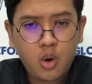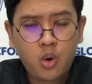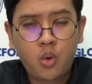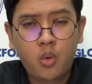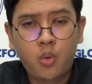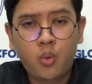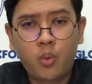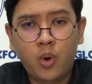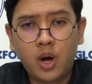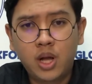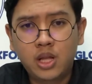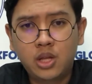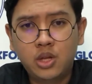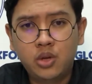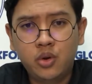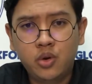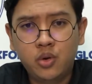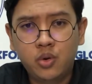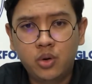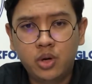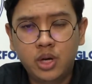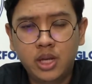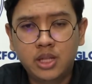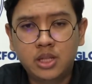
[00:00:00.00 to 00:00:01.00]
What you
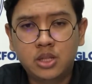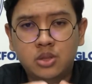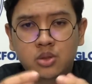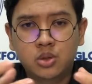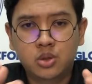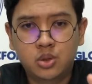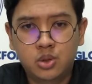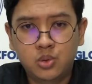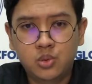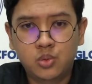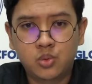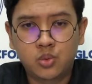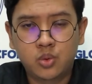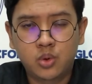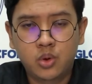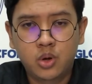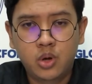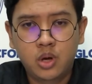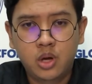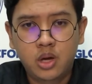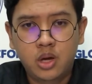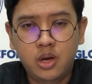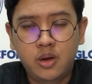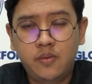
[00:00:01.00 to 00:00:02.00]
need to do
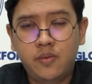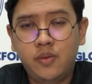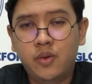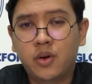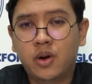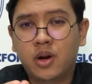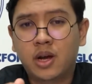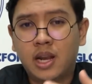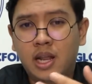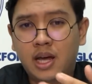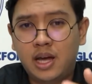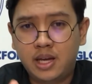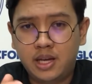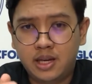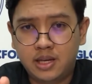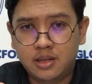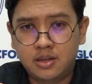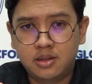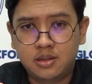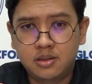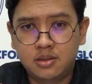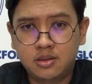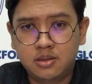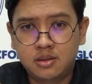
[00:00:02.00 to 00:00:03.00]
if your client
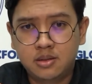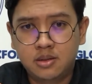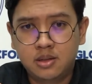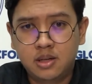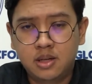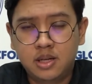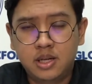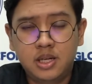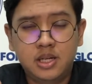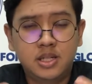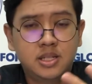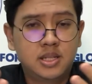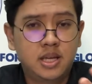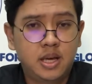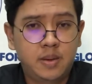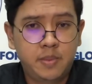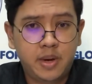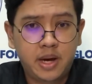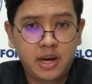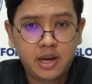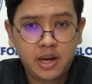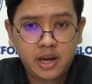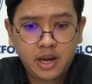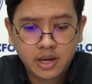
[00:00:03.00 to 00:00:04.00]
is
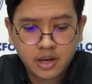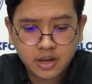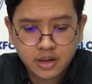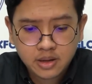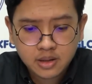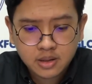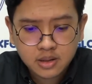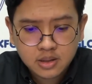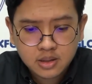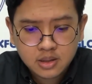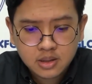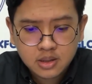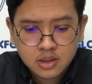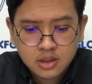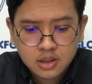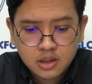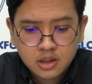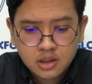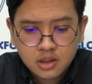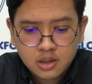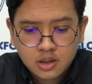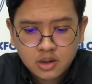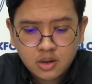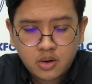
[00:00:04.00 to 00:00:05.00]
MIA?
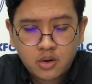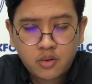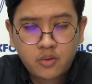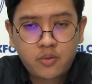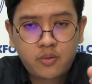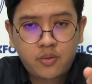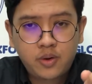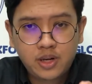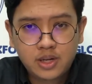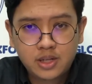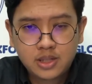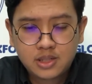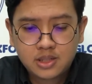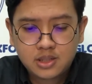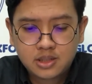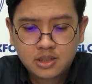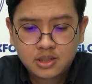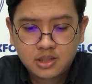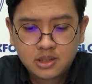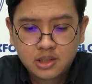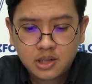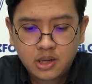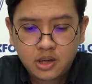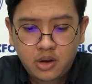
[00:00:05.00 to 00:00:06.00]
First,
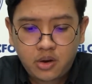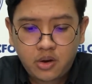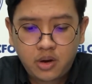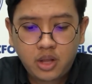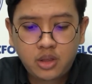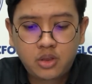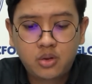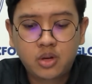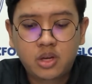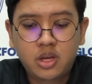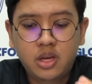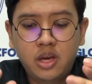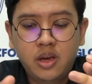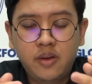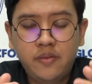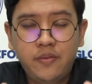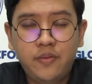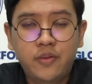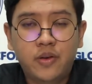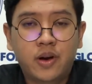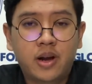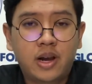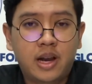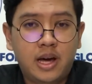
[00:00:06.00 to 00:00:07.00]
you need to give
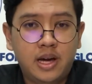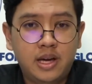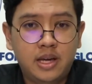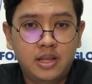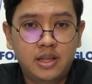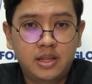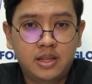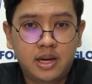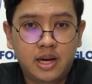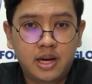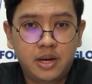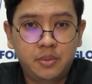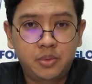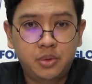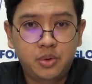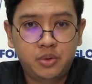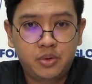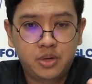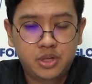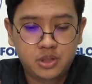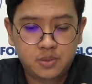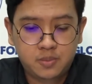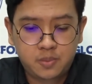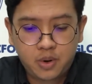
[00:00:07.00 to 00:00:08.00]
your client time to
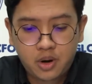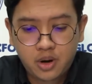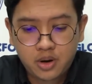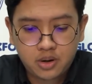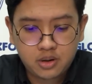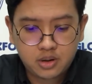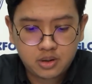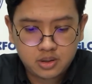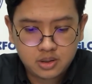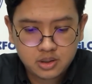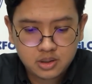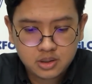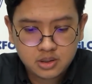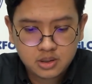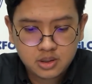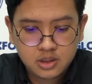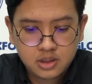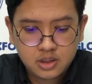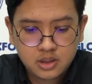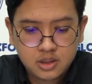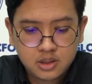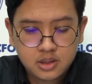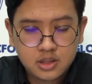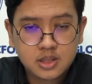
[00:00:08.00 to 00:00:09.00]
respond.
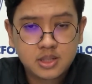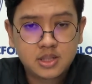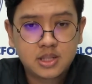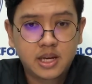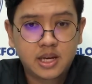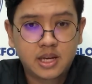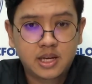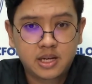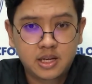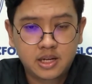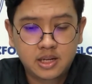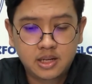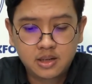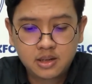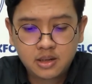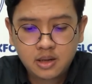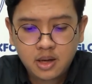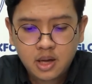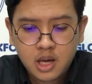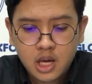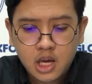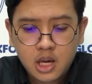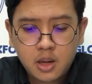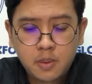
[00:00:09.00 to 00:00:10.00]
Second,
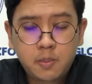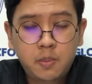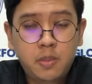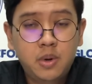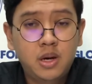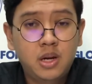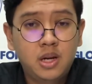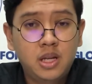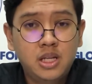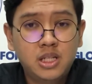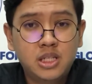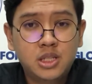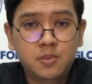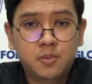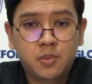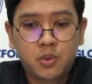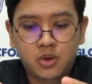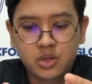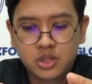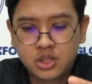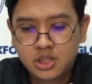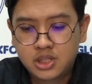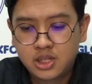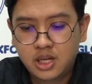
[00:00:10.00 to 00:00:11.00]
please
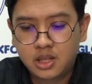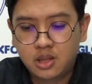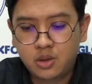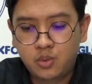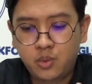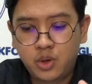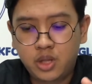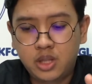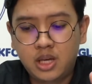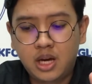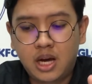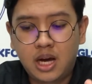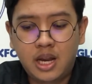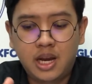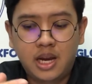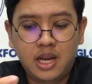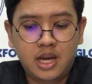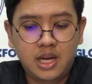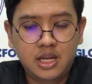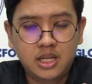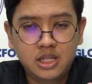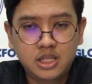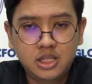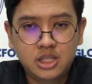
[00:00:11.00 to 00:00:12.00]
proceed with
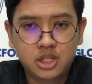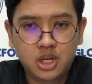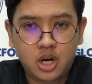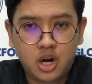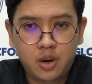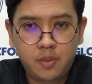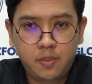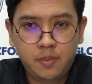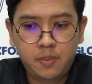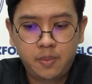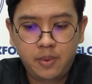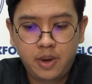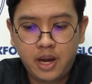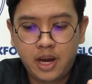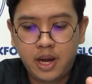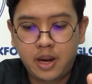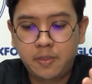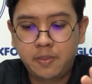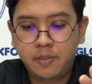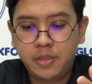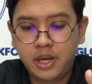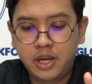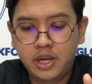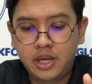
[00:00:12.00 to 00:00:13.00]
another job and
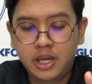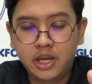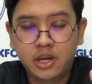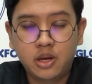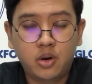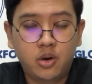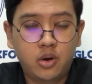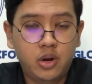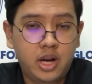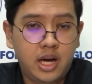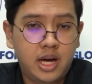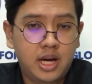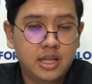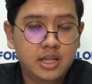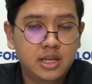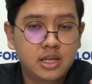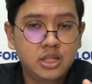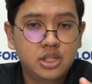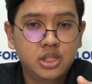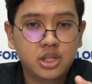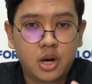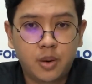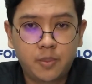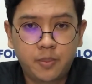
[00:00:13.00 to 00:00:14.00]
bidding on other
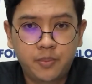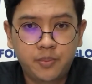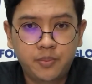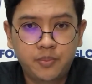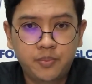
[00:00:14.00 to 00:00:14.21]
job.